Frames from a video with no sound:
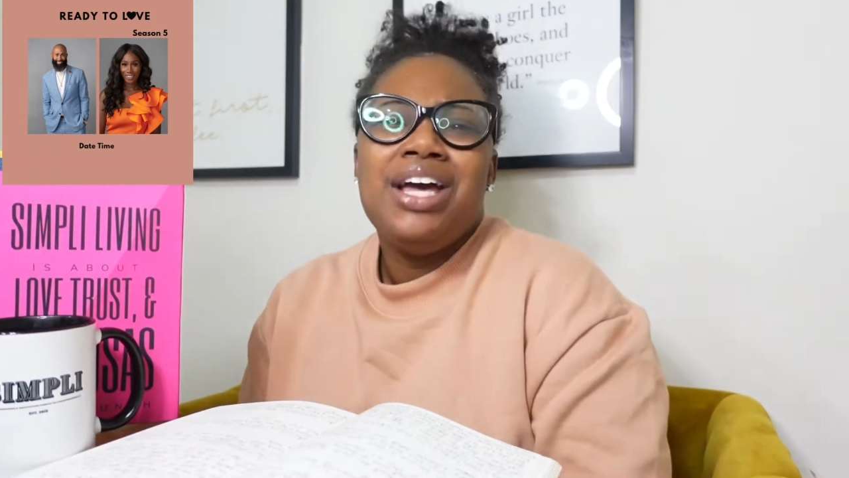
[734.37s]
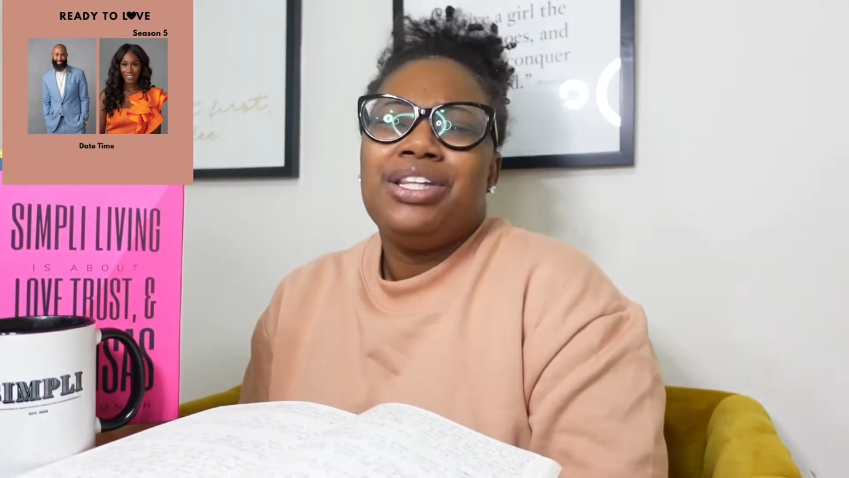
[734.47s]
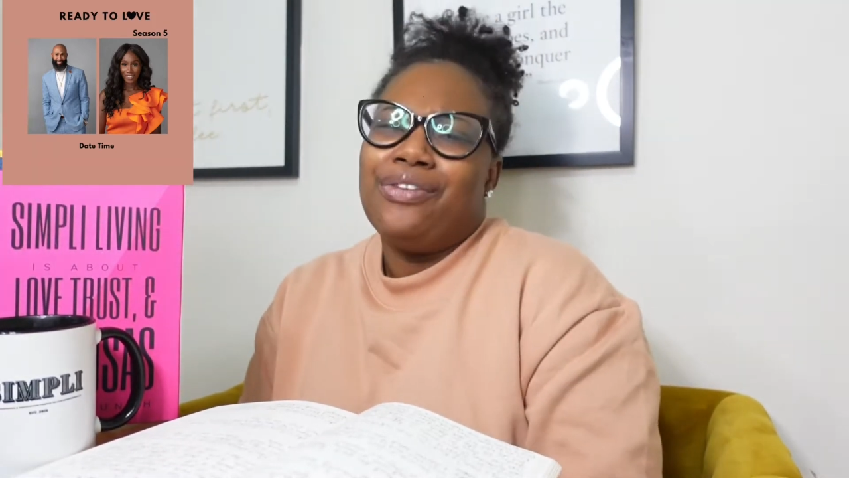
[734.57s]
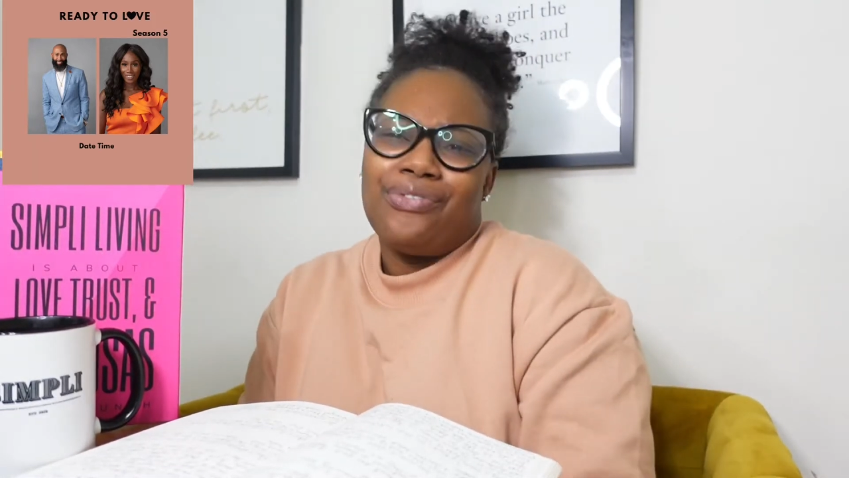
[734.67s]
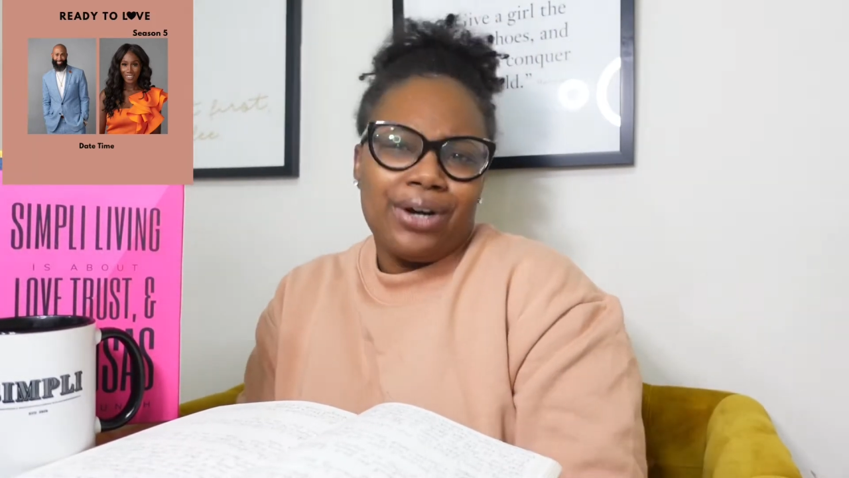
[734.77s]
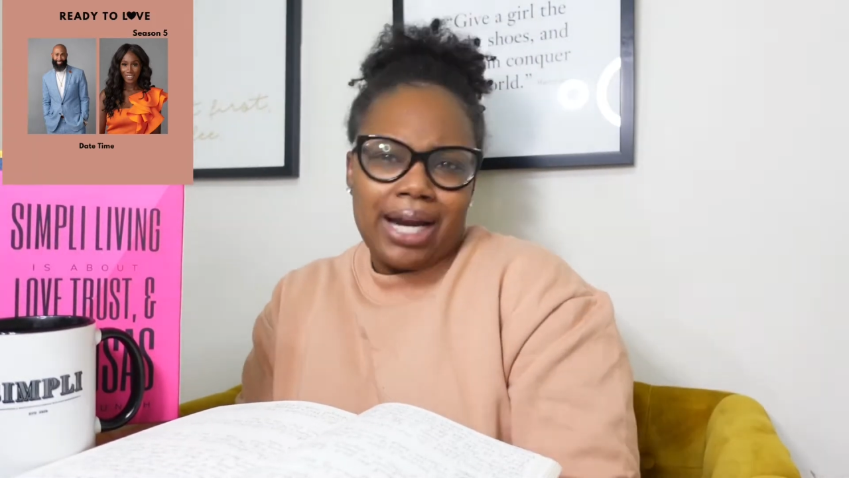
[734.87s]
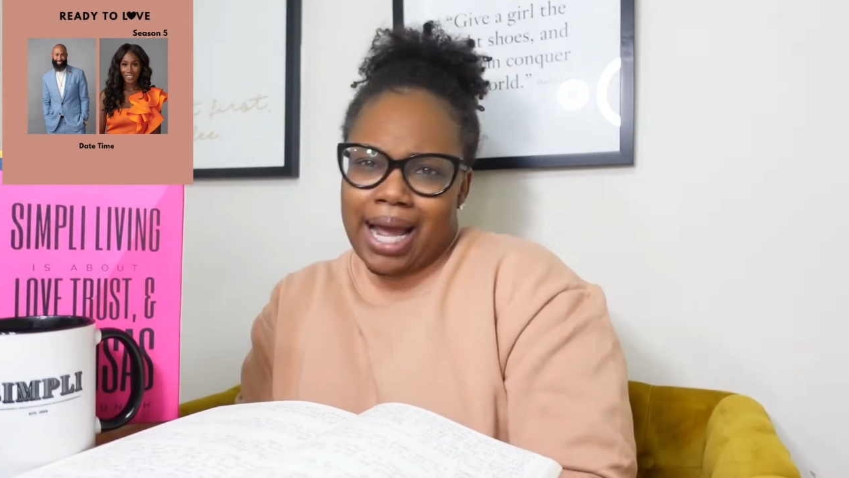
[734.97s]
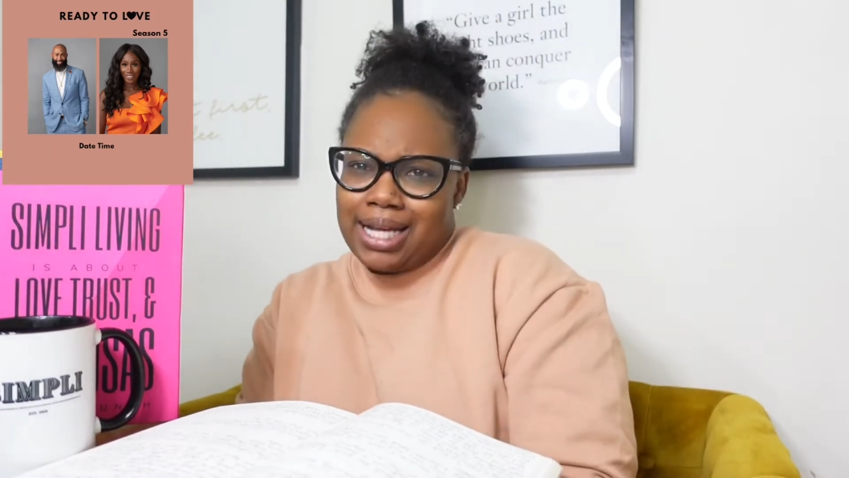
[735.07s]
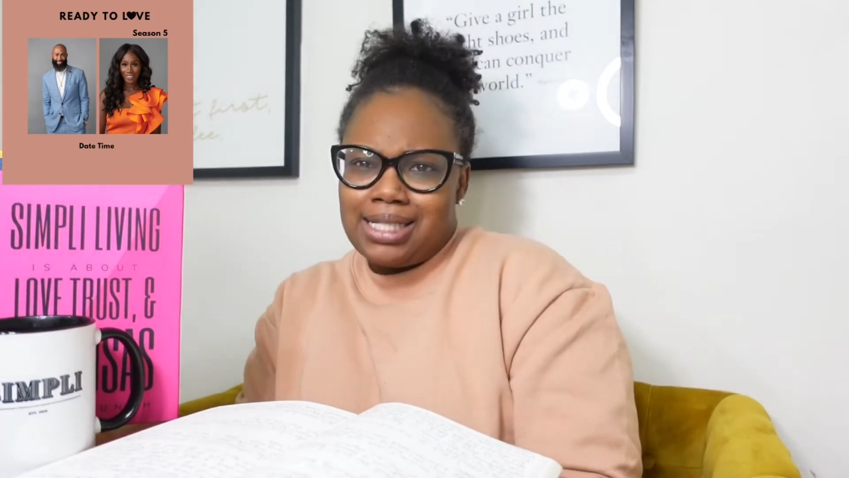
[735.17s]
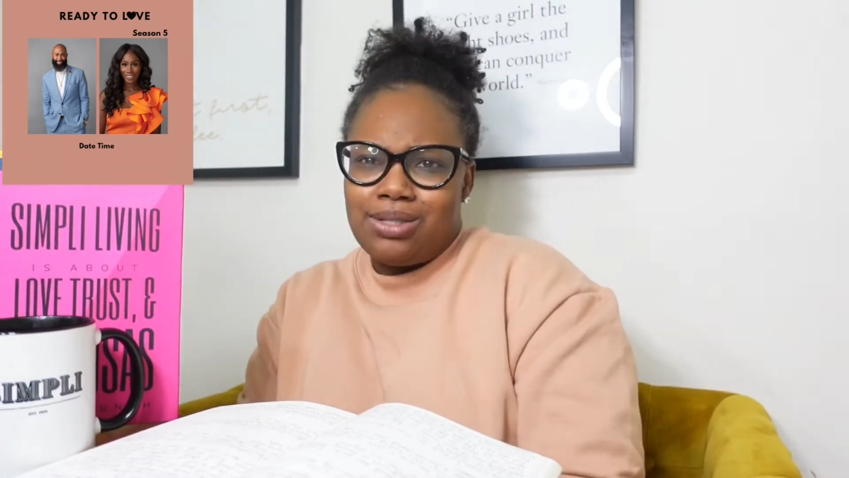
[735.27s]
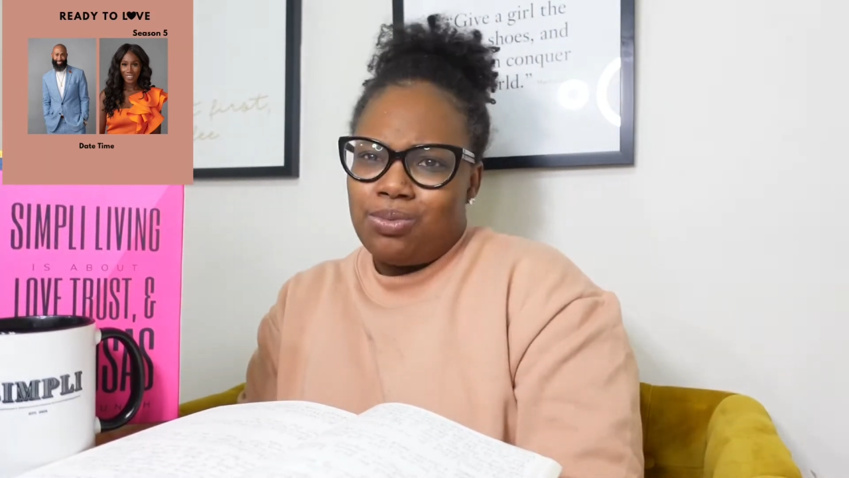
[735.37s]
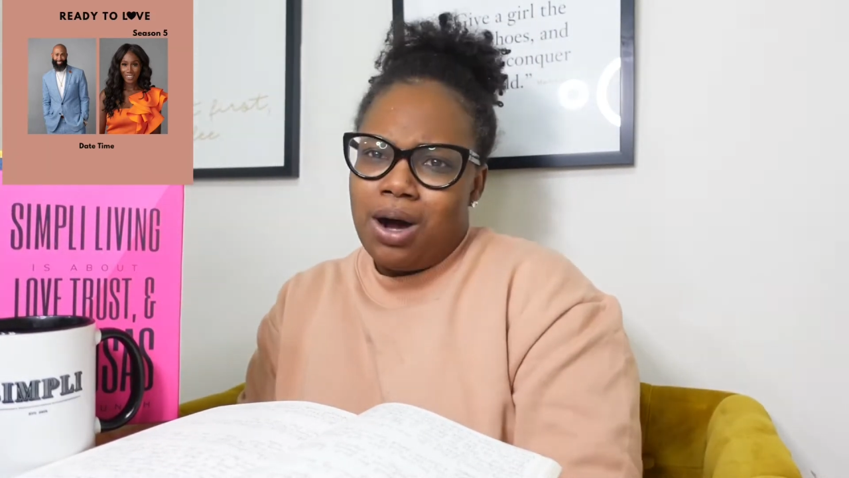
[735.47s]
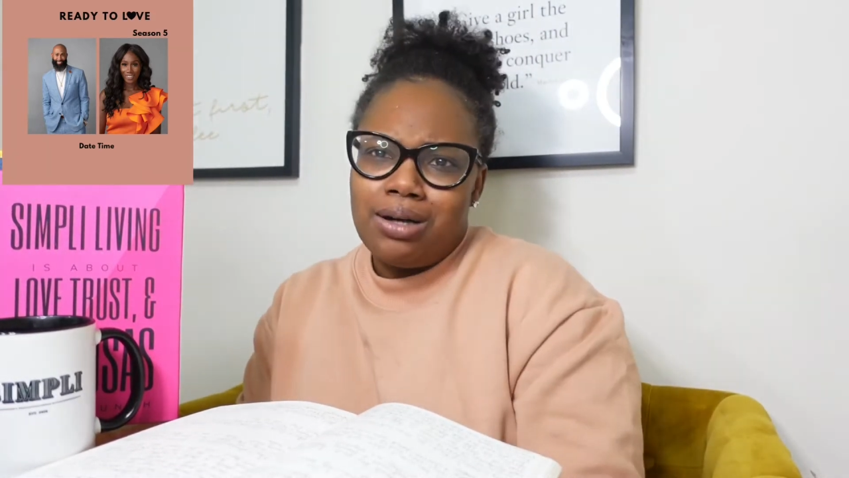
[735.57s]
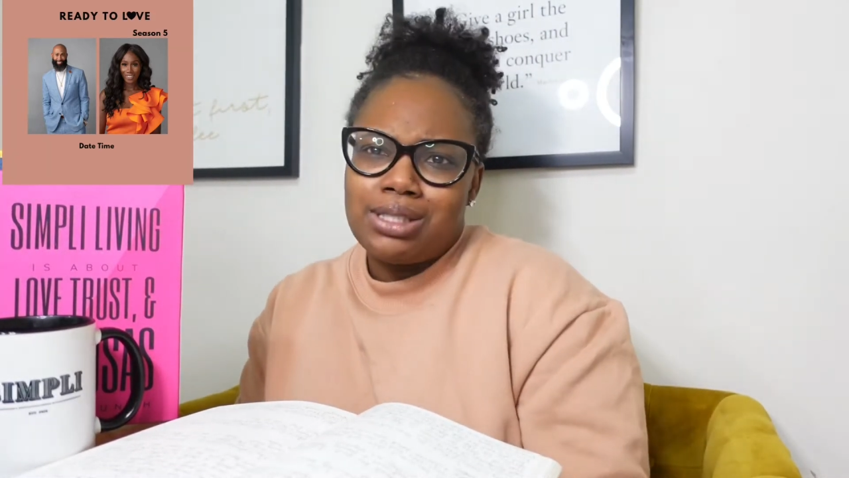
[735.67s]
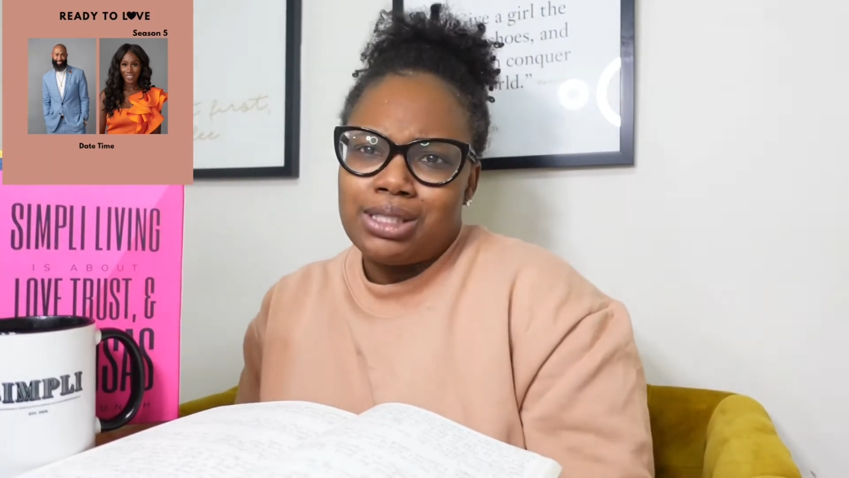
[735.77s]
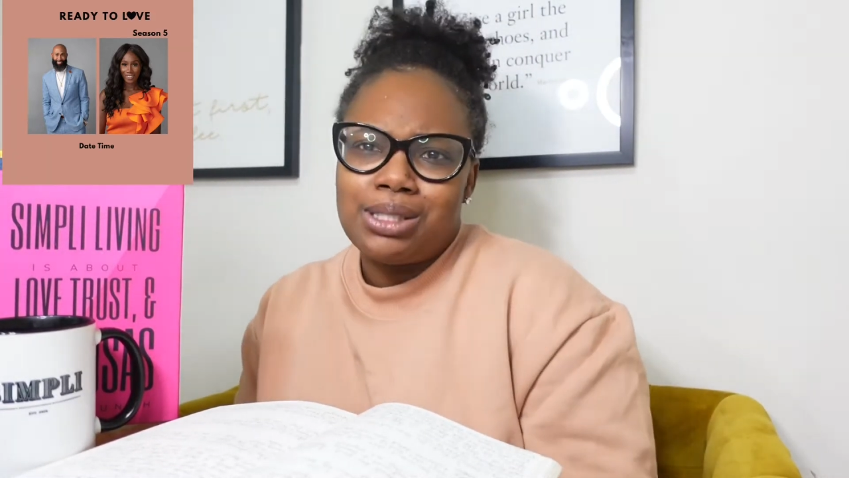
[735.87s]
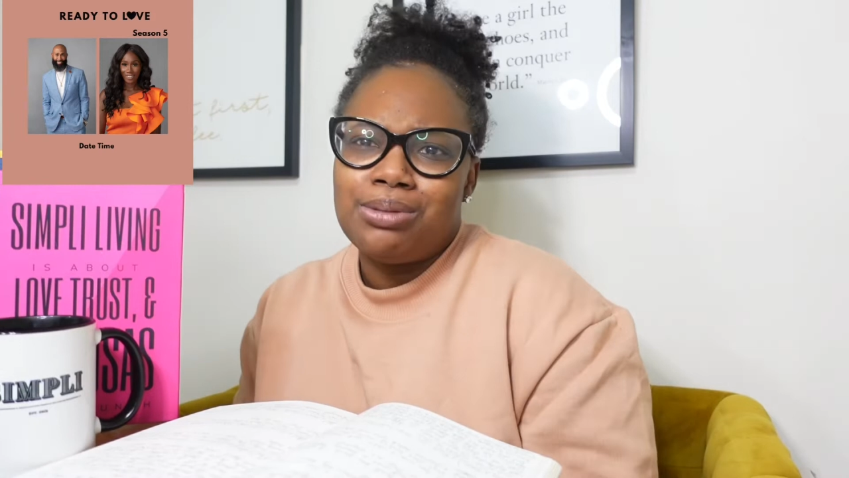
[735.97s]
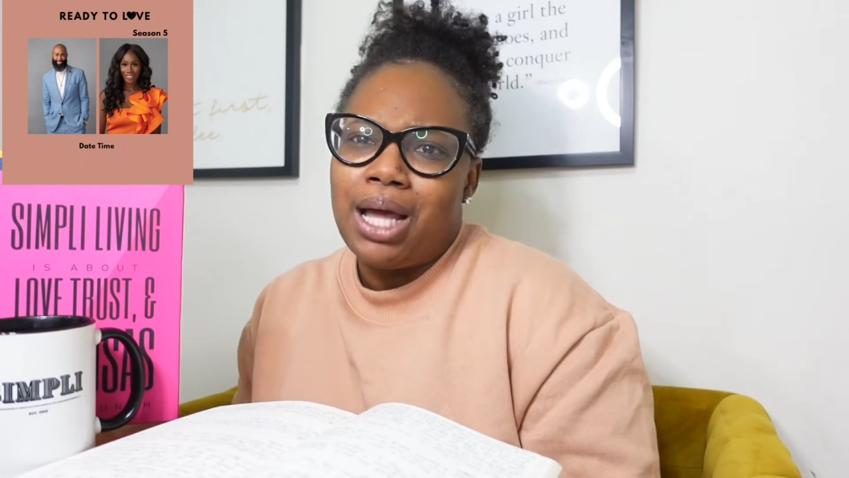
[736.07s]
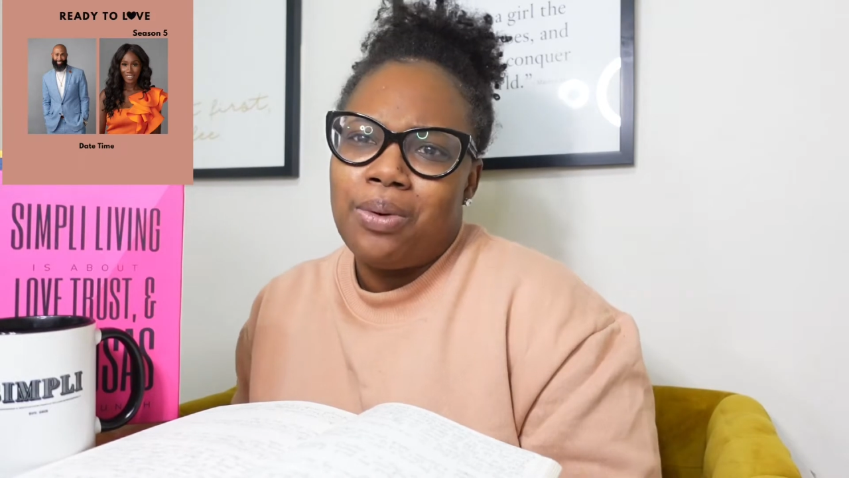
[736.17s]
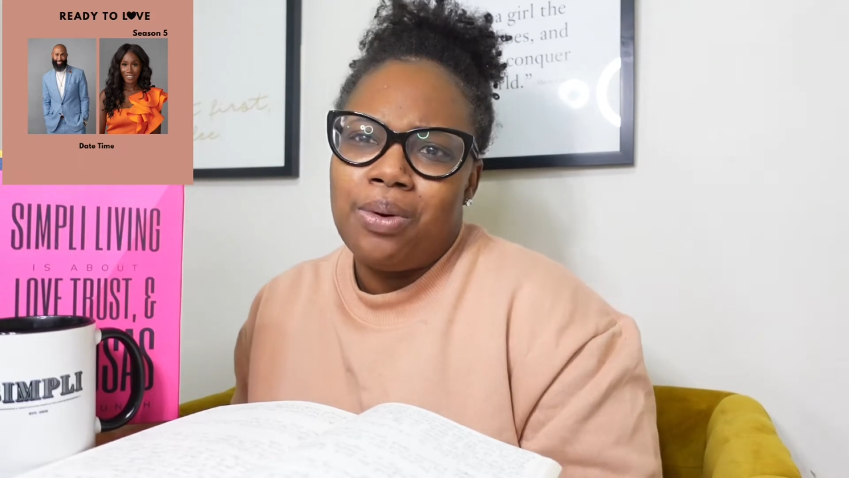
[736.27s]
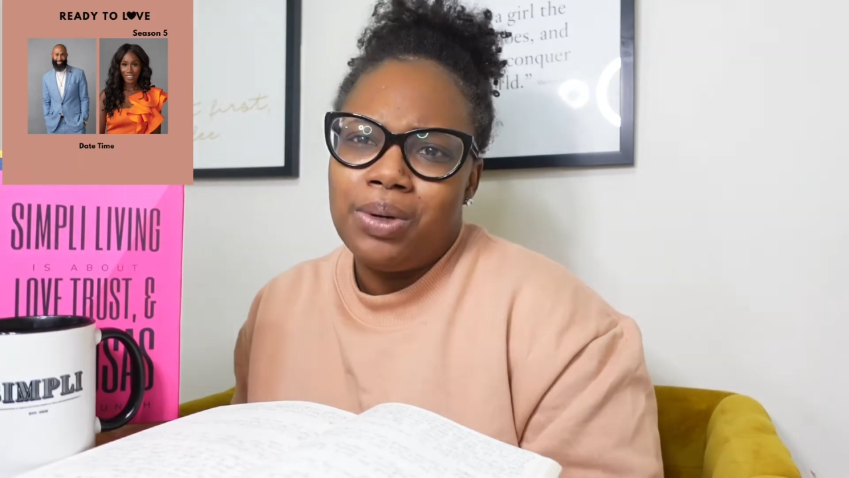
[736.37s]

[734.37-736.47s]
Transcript: The friend asks Walter too, like, well,